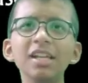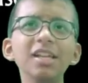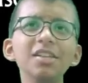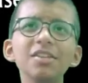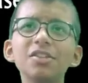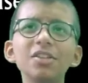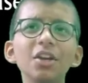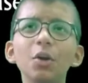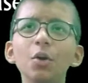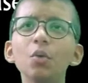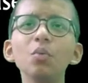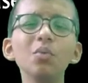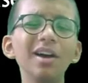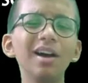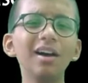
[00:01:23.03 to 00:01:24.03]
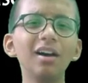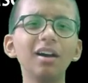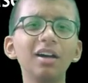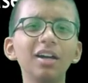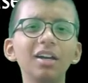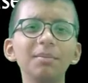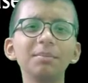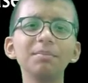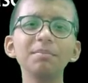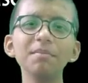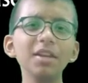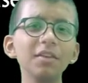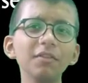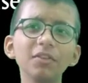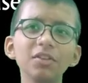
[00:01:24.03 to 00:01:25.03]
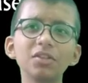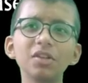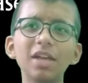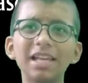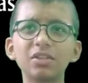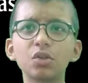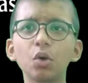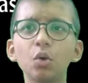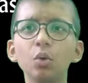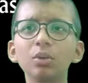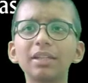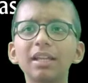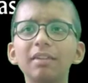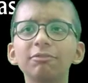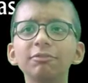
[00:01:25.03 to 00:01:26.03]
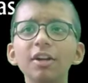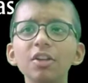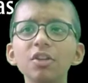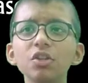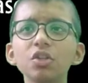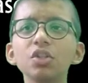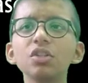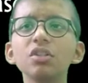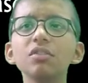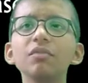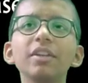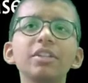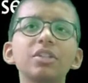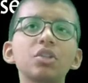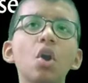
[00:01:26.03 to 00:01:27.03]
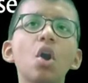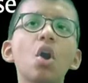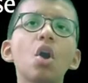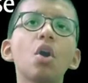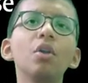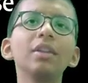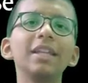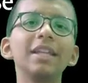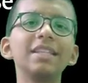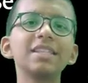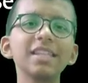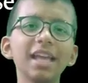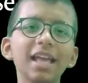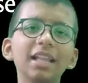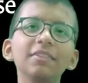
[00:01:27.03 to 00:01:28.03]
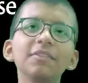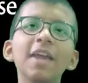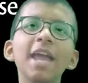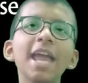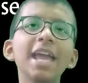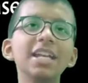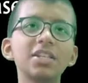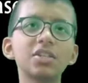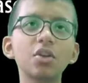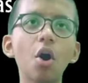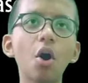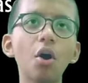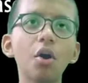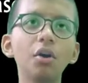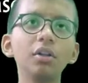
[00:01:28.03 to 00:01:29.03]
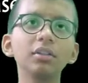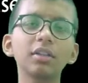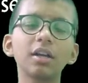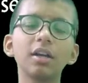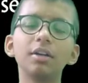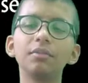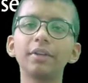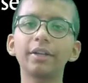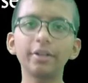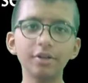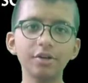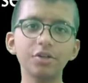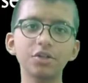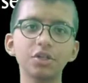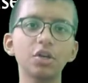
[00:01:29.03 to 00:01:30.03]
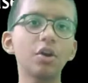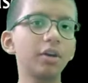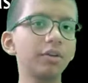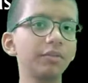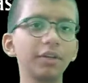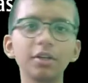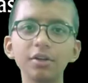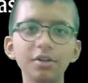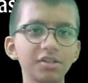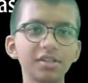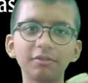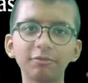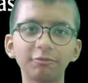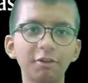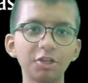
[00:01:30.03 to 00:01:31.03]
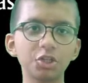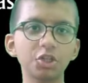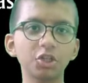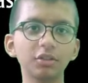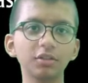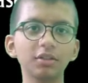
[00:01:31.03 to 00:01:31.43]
So many of us has told that a function which calls itself is called a recursion or recursive function.